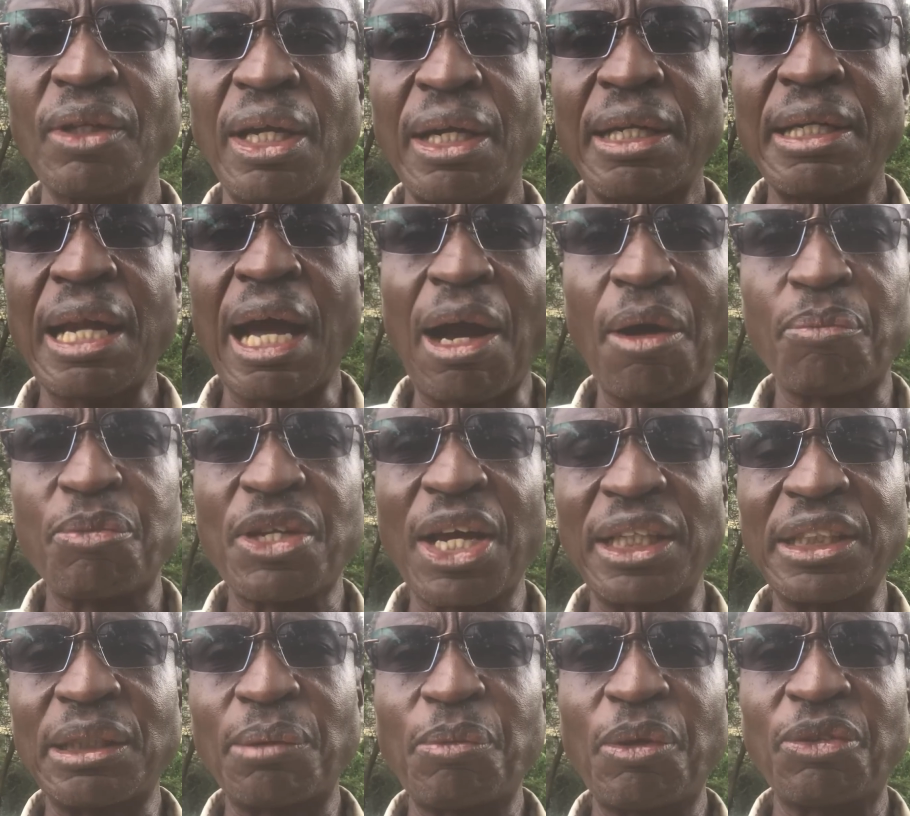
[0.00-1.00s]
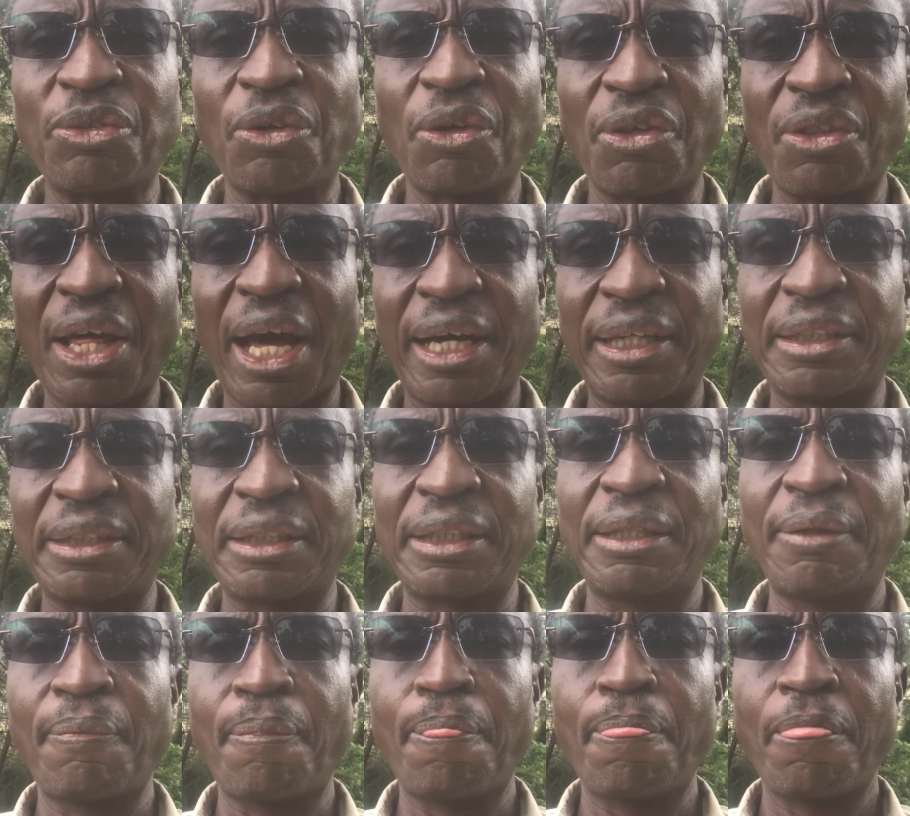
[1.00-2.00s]
Now, just before that,
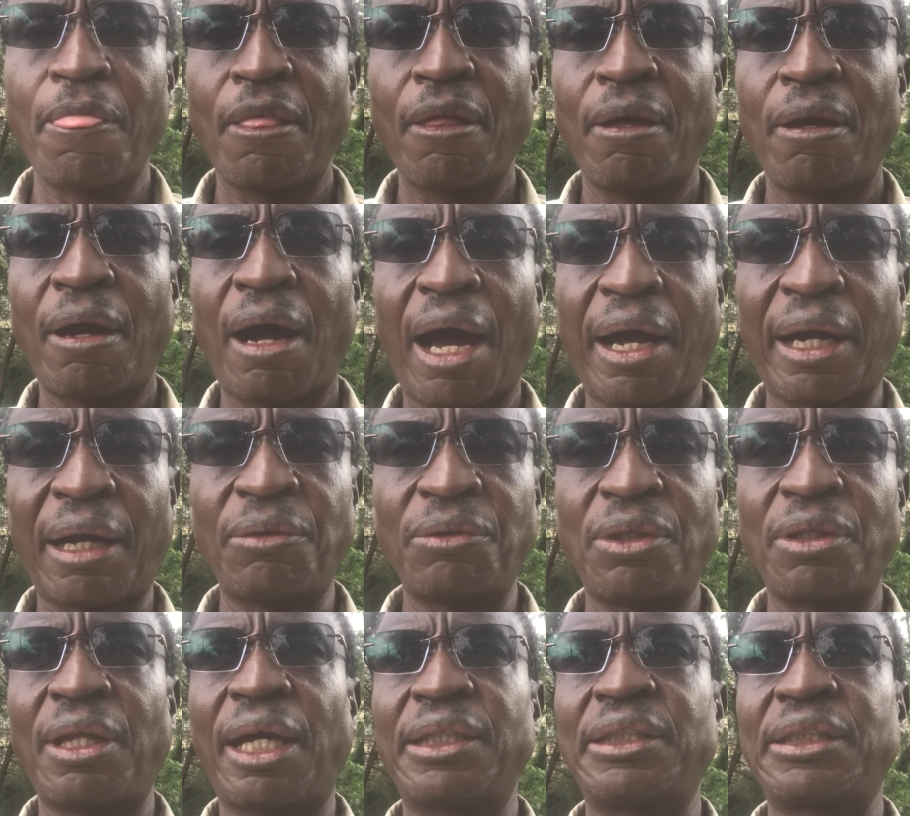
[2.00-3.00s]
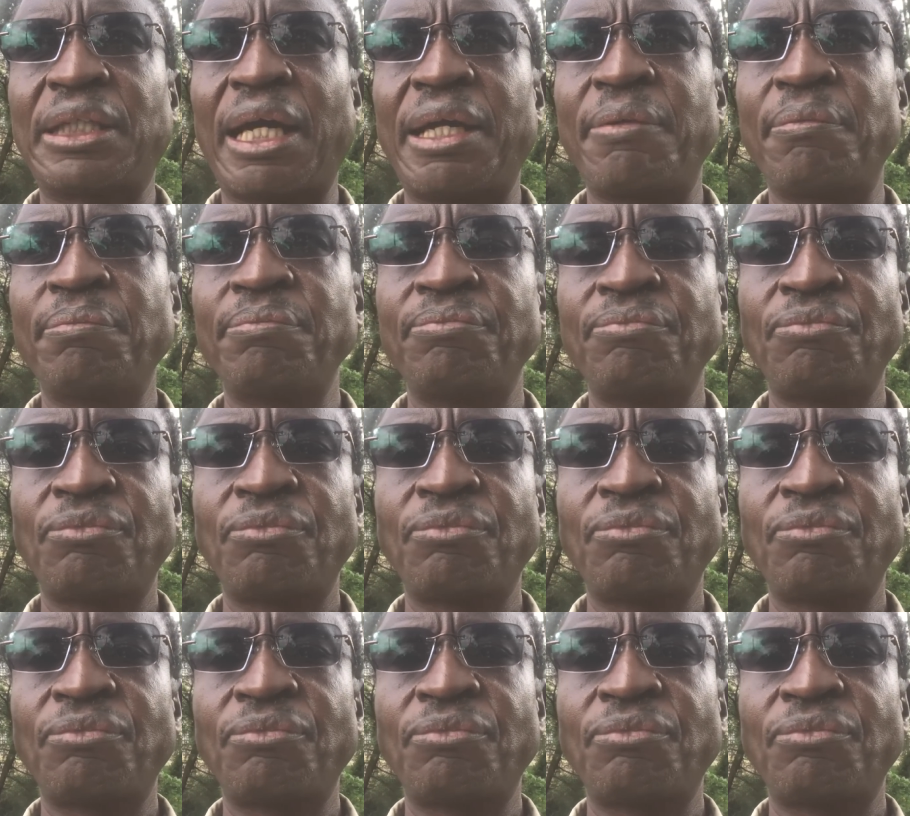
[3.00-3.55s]
around that time,